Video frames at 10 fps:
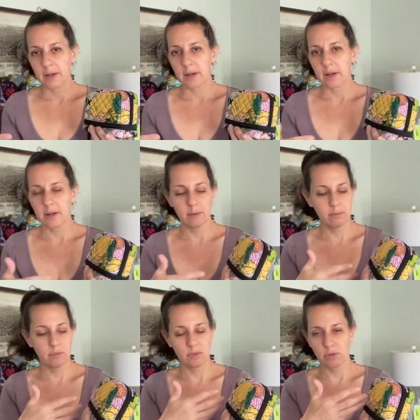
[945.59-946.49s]
um,
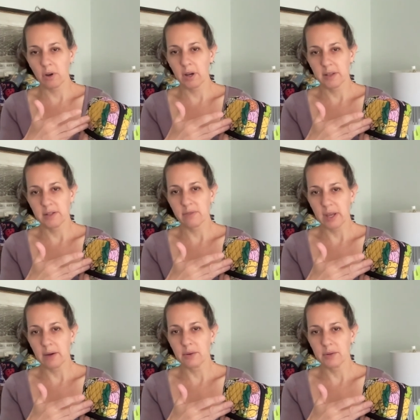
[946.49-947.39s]
drawing these
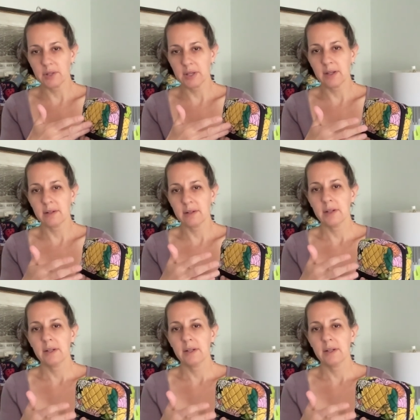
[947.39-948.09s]
flowers in.